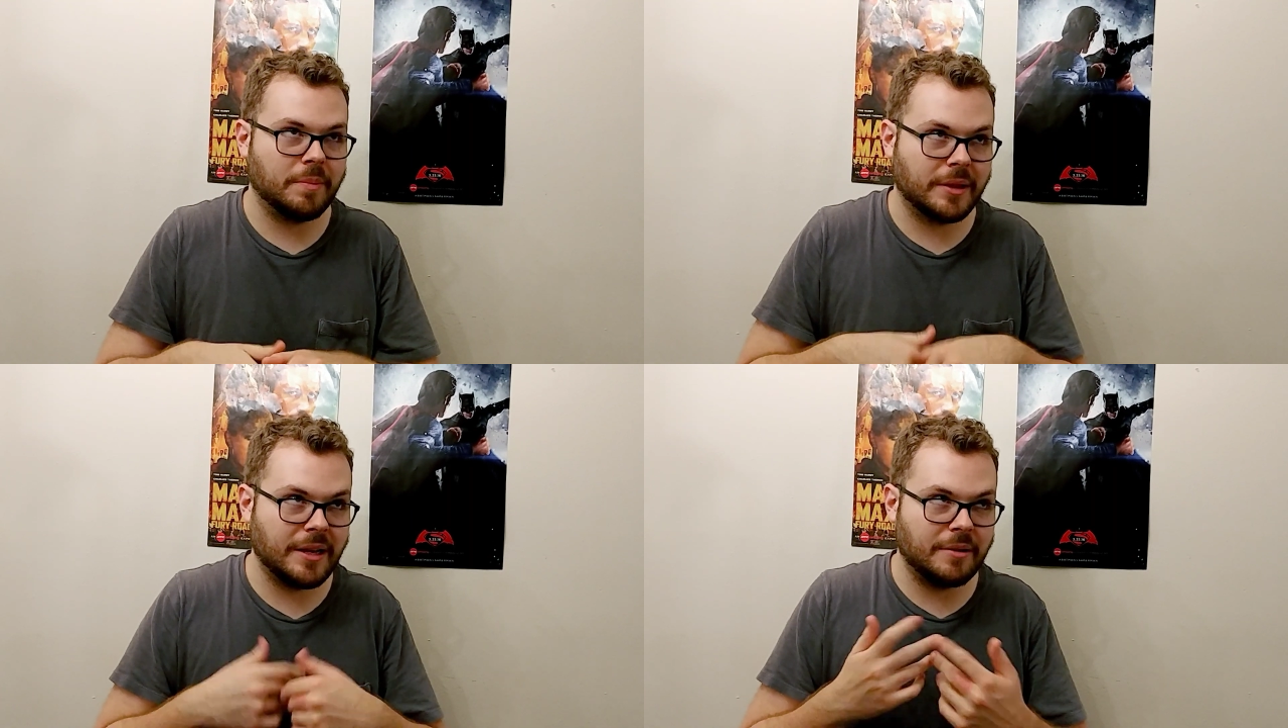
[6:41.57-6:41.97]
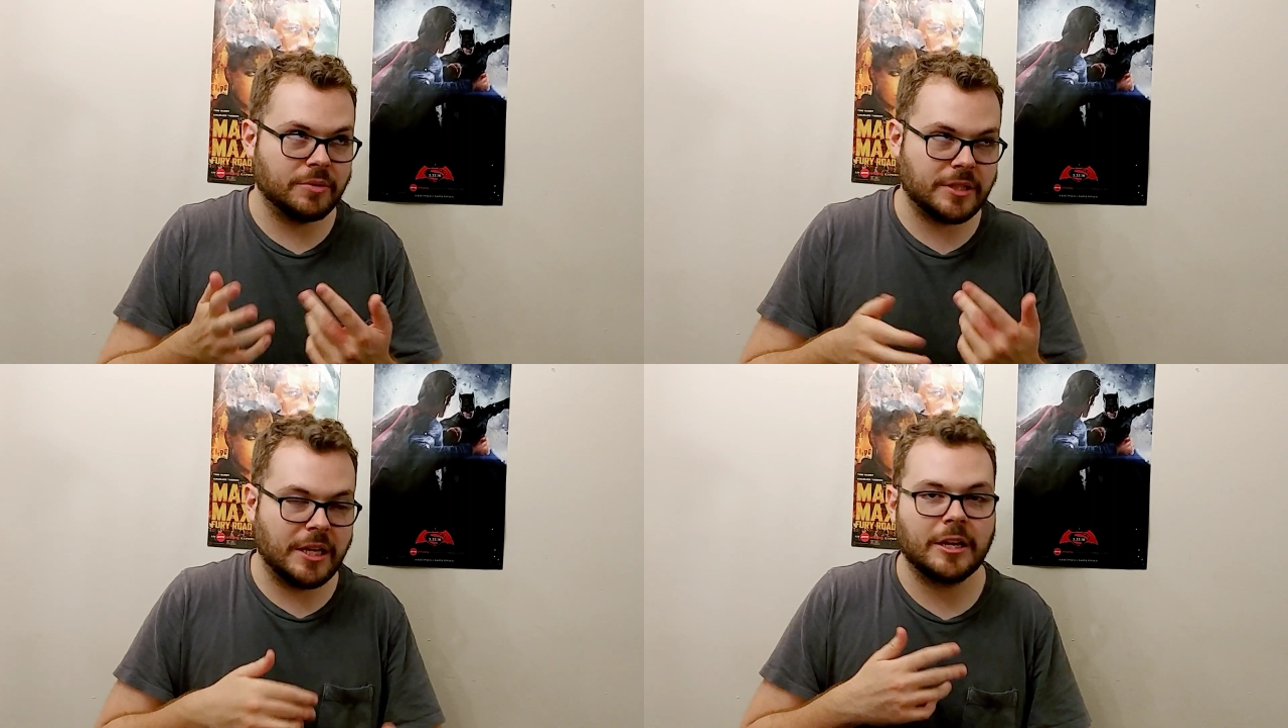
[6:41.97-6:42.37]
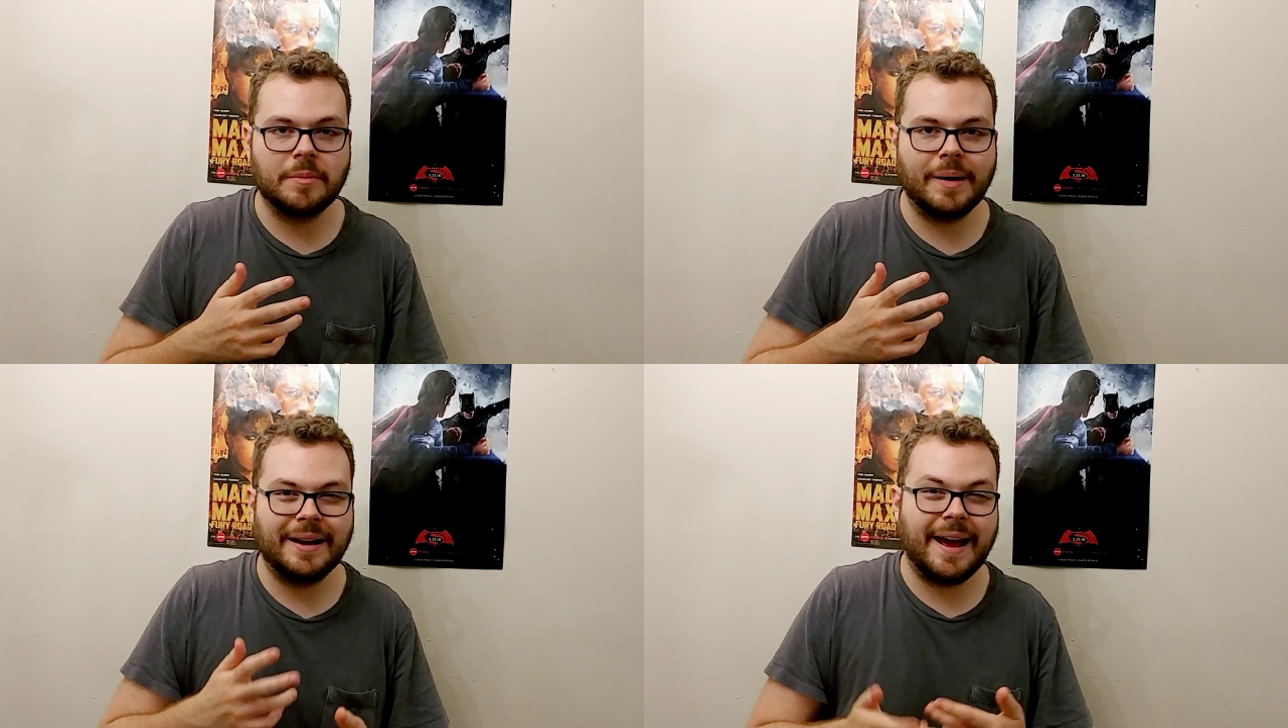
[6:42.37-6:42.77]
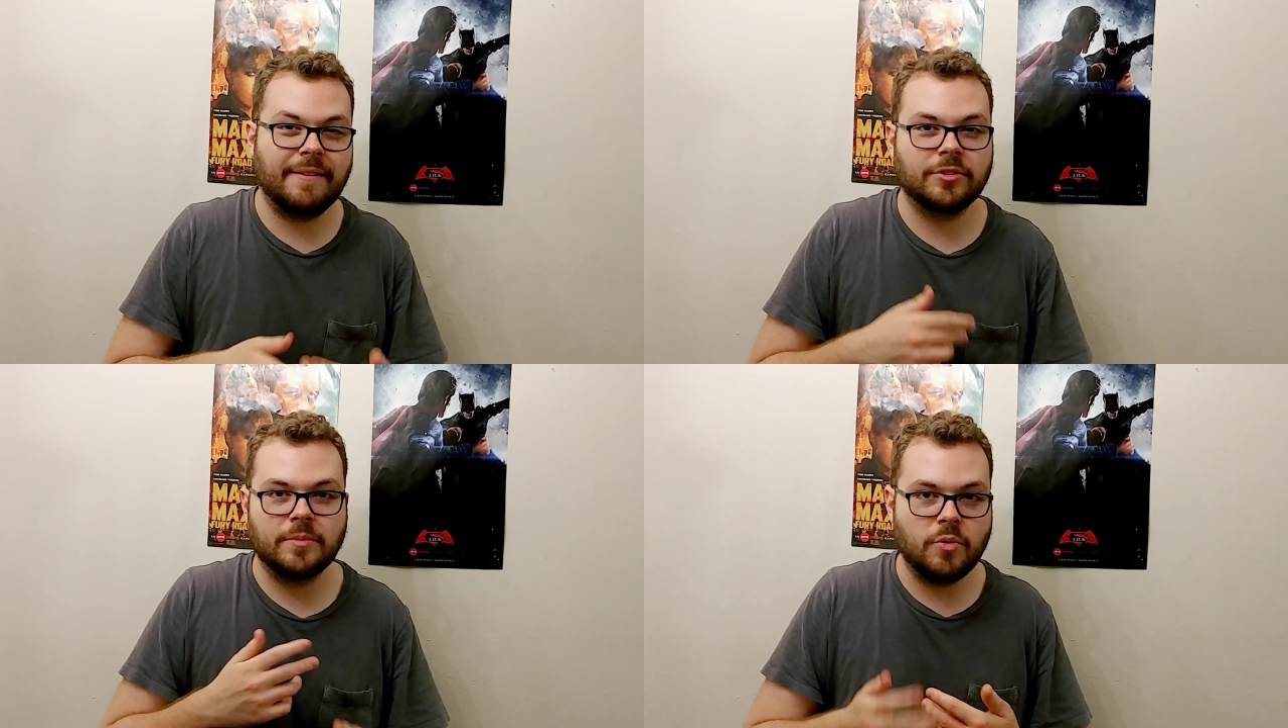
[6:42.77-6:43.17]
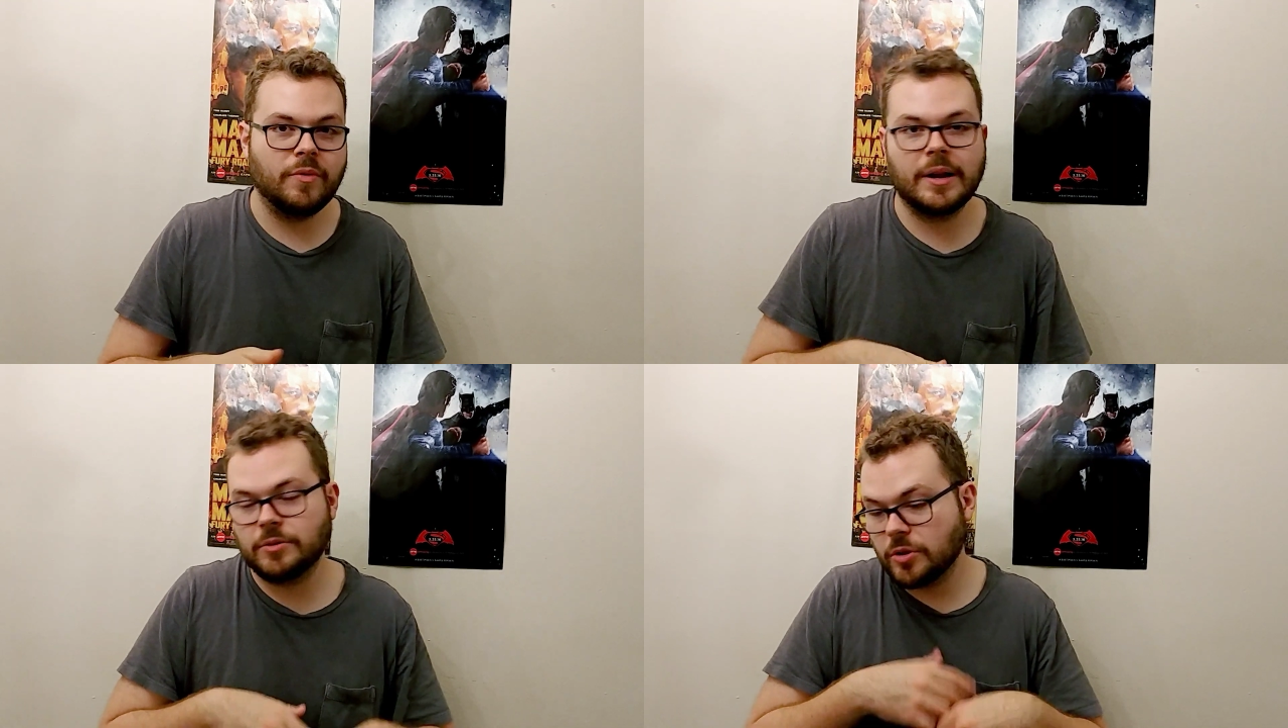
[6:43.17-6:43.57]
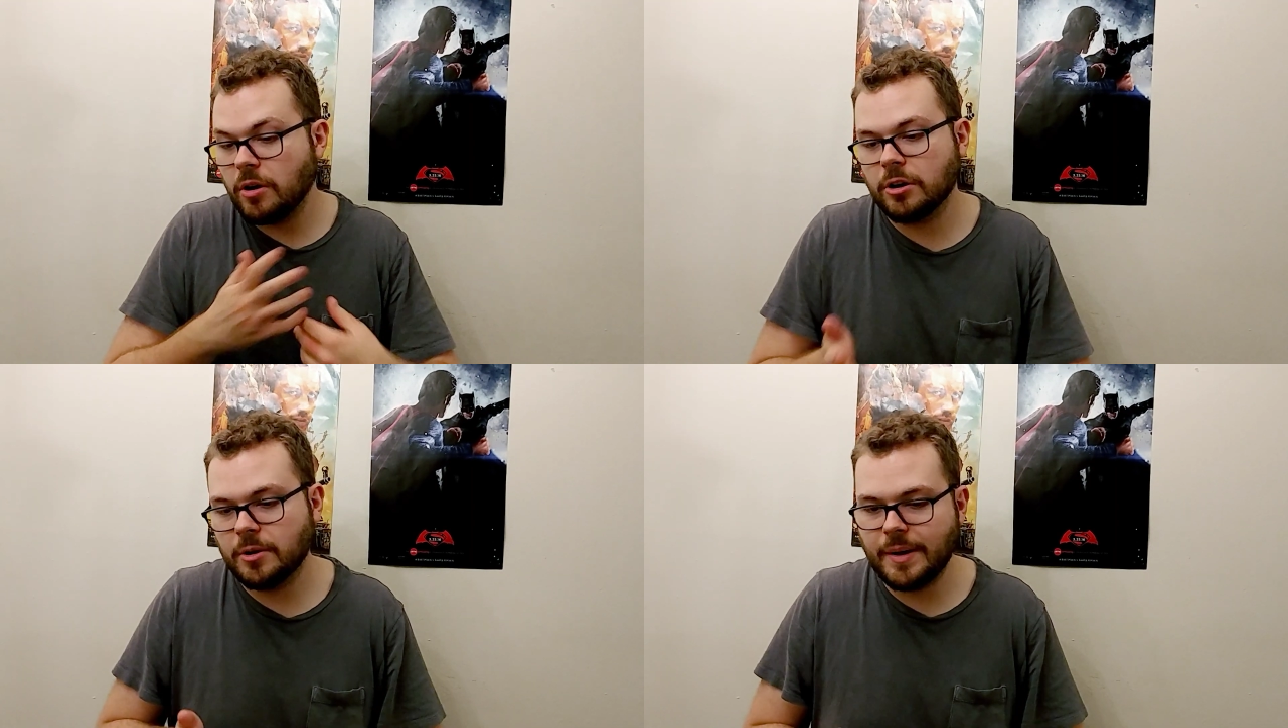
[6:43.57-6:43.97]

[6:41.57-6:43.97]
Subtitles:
but then I was thinking about it after the movie and I was talking